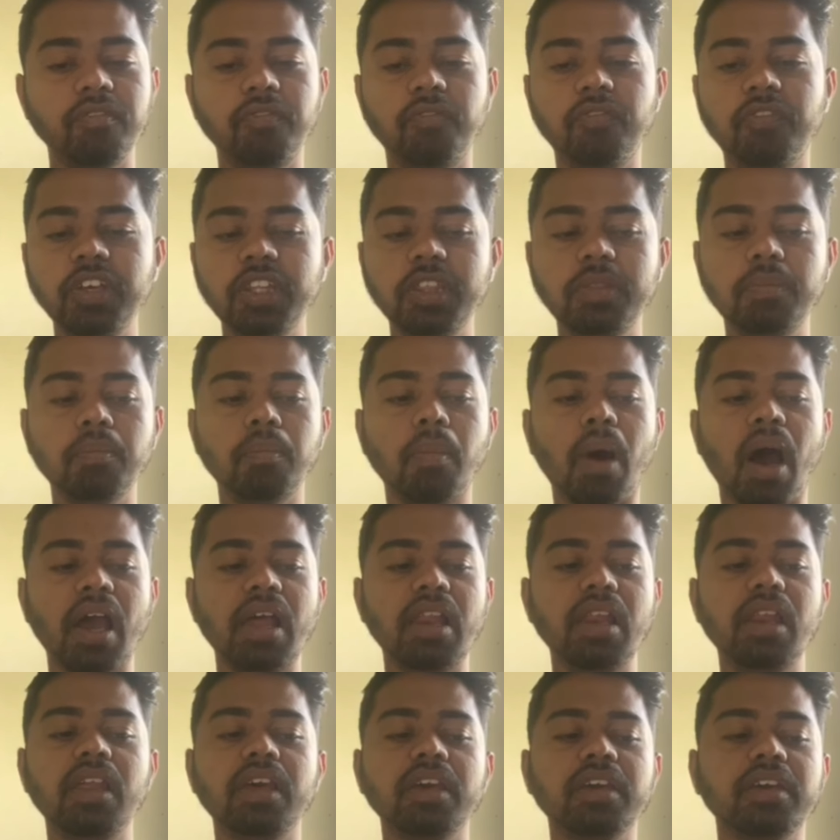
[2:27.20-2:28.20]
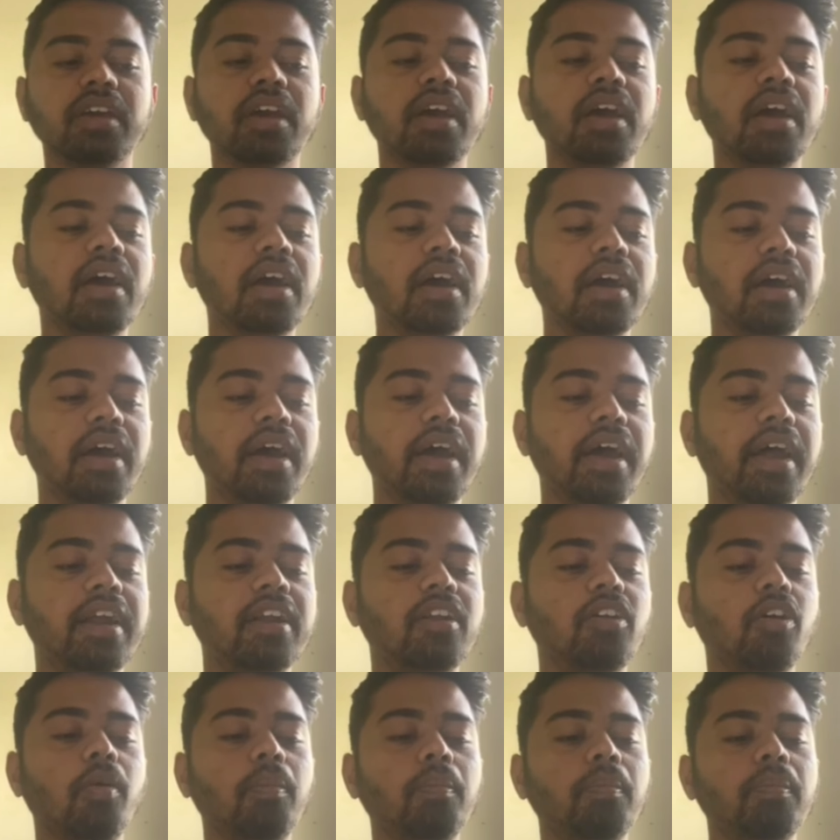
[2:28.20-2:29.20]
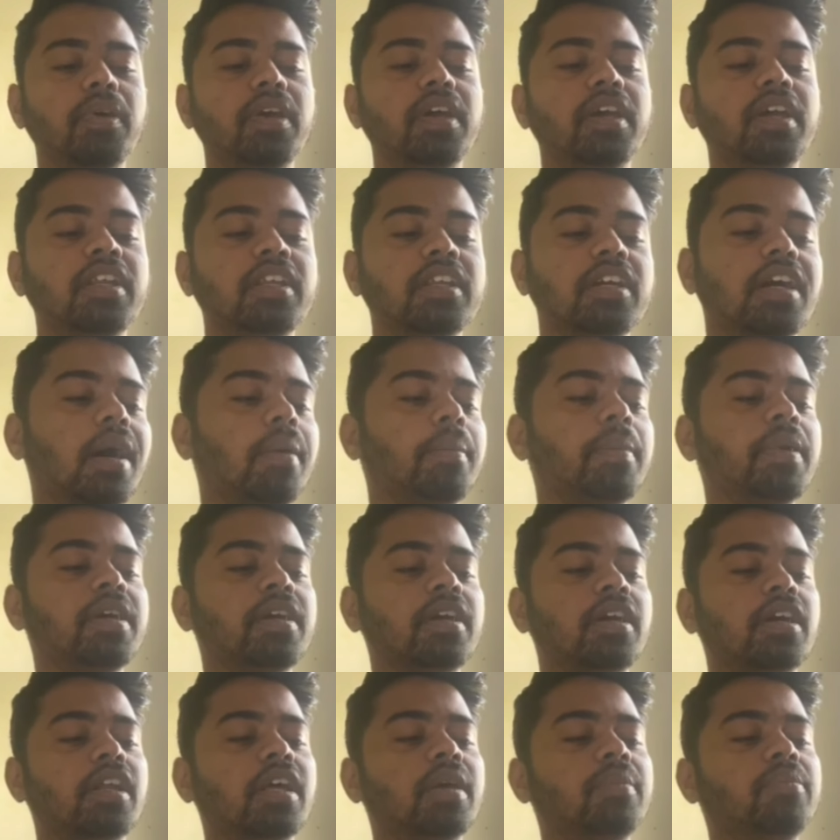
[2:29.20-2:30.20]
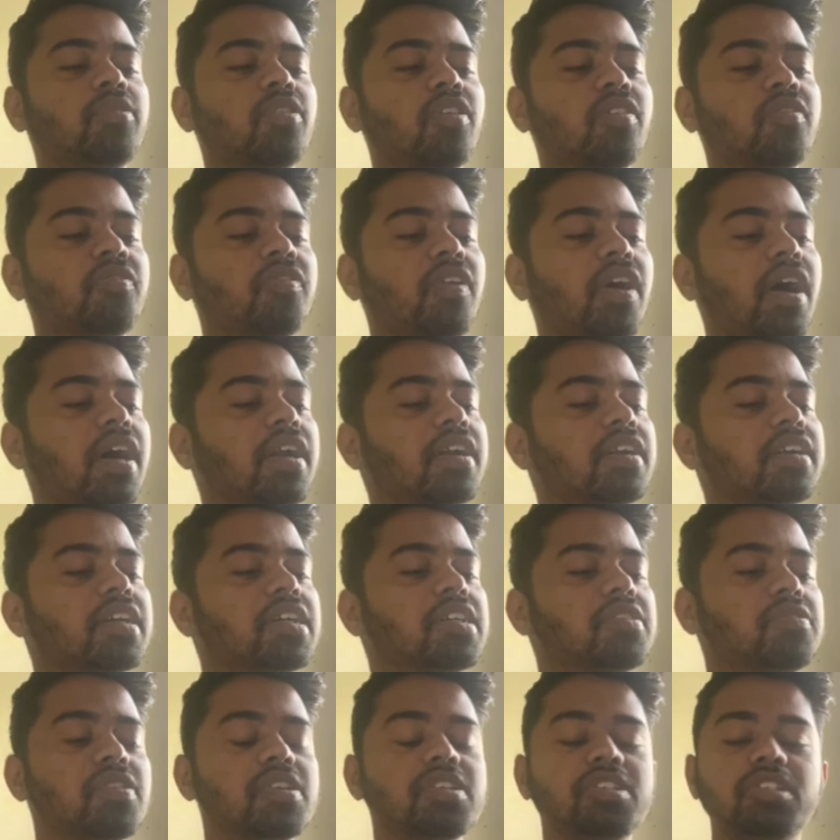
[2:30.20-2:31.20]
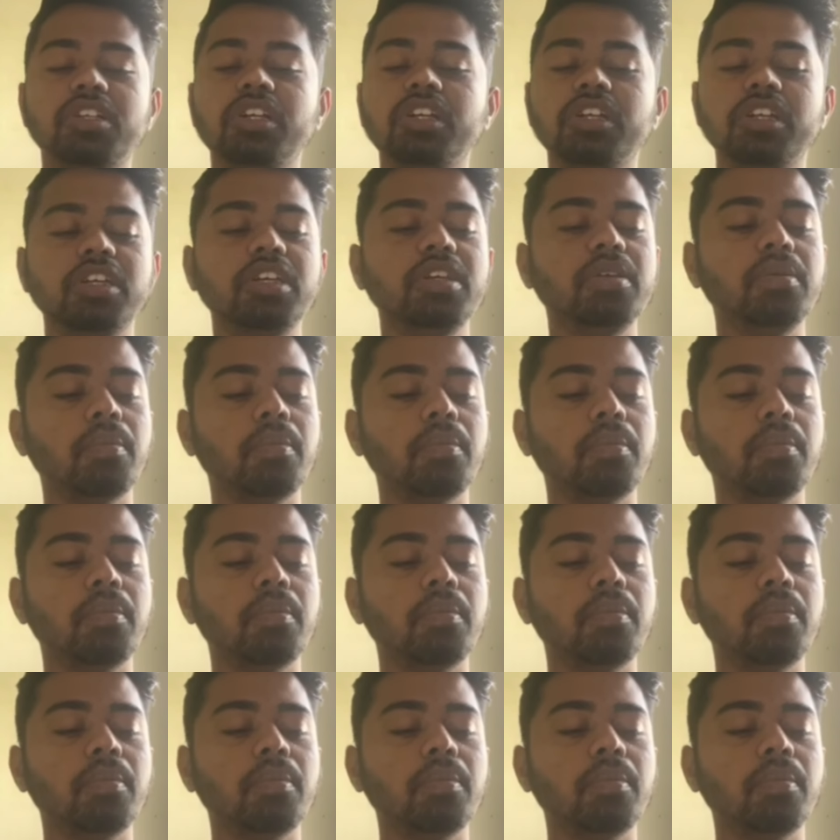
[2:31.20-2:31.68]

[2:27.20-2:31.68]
with my link airdrop incoming claim your 500 usdt